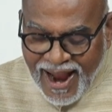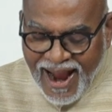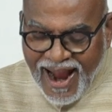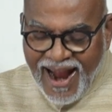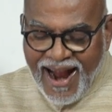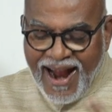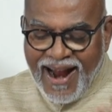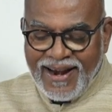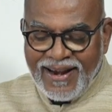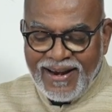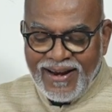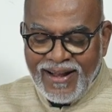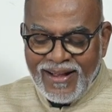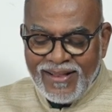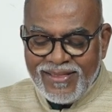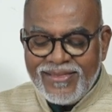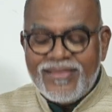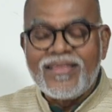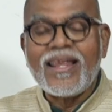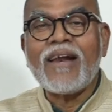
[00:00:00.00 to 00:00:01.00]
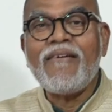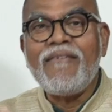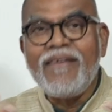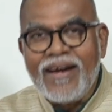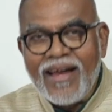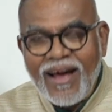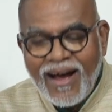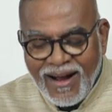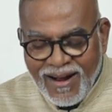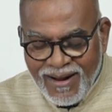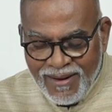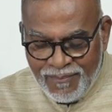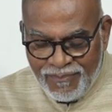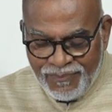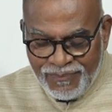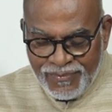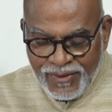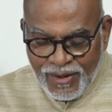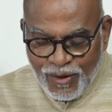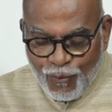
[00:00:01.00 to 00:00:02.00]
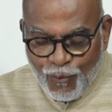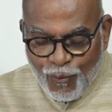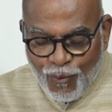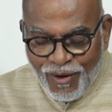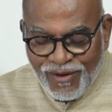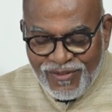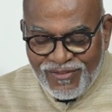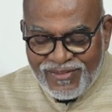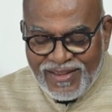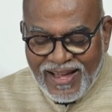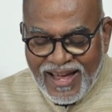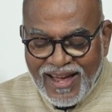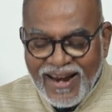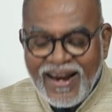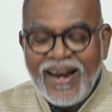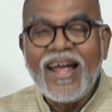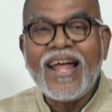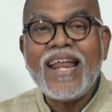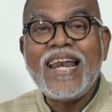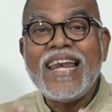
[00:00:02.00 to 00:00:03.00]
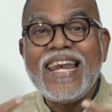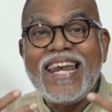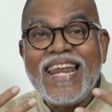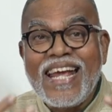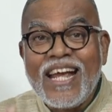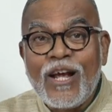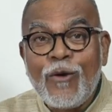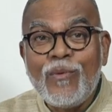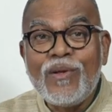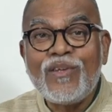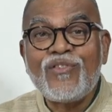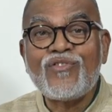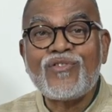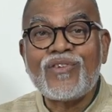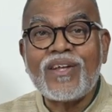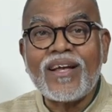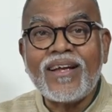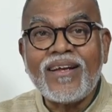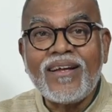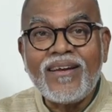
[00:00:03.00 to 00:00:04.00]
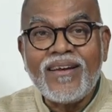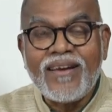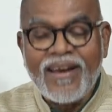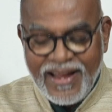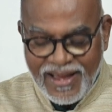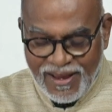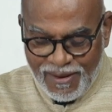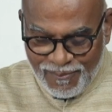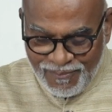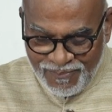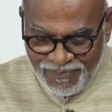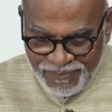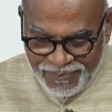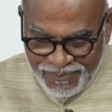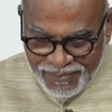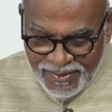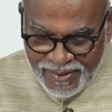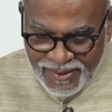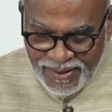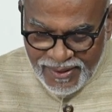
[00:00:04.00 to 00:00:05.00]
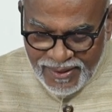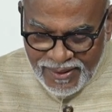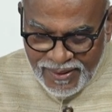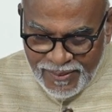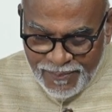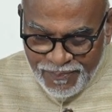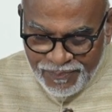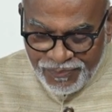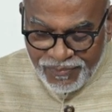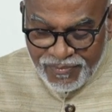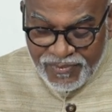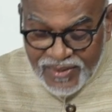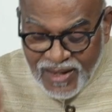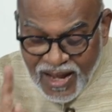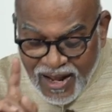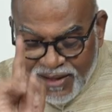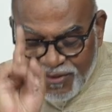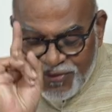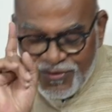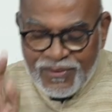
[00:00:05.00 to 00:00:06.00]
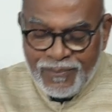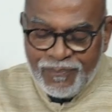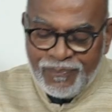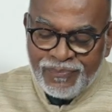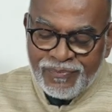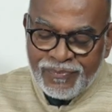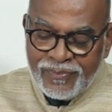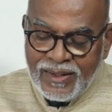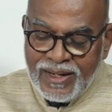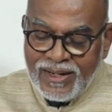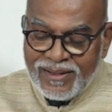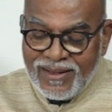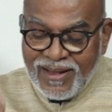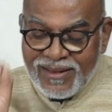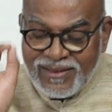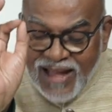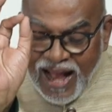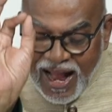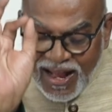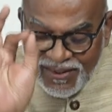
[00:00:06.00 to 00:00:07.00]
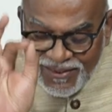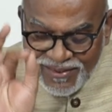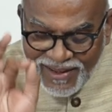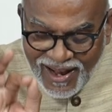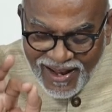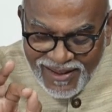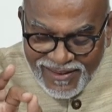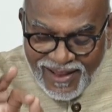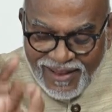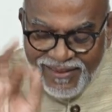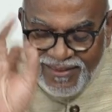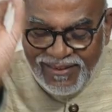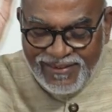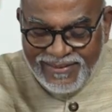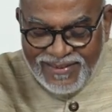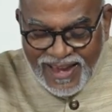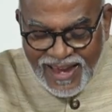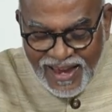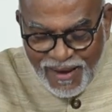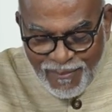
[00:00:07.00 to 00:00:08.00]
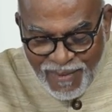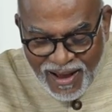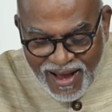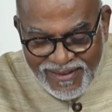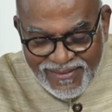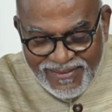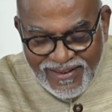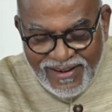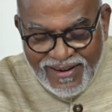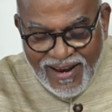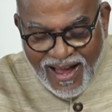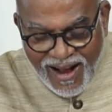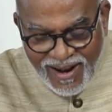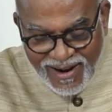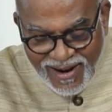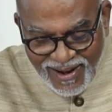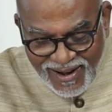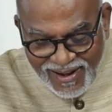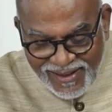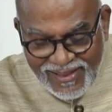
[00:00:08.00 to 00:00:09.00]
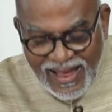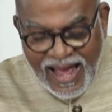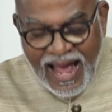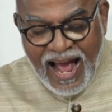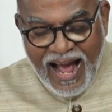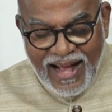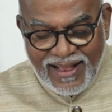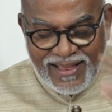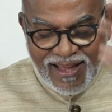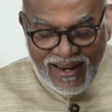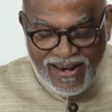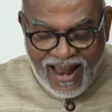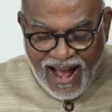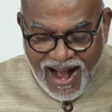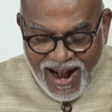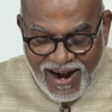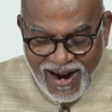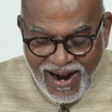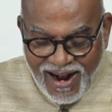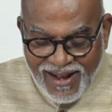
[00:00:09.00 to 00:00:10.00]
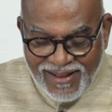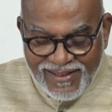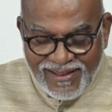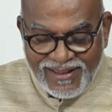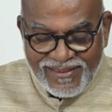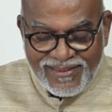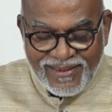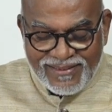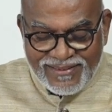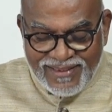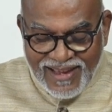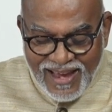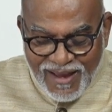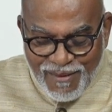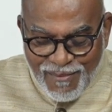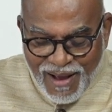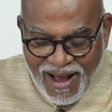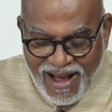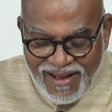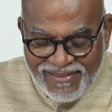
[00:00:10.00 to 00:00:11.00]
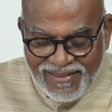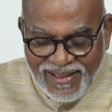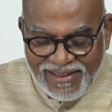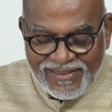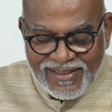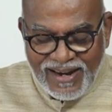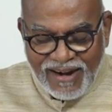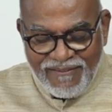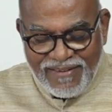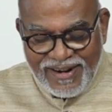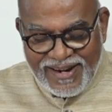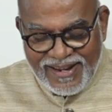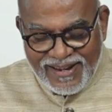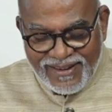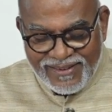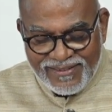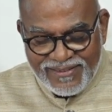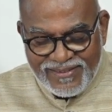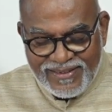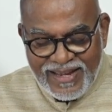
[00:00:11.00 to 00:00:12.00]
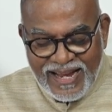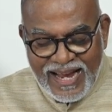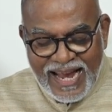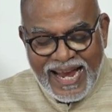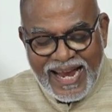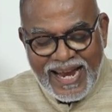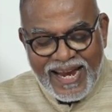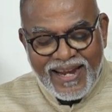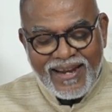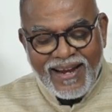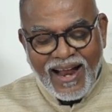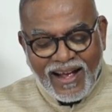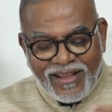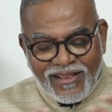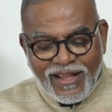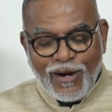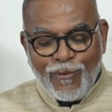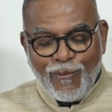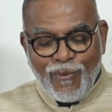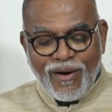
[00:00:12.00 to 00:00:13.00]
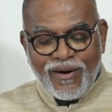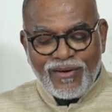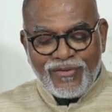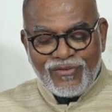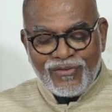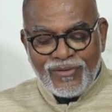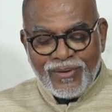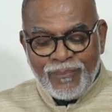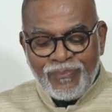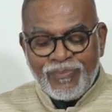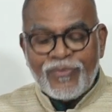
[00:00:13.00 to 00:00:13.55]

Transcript: and Dravida was their linguistic name. Thus, the Dasas are the same as the Nagas, and the Nagas are the same as the Dravidians. In other words,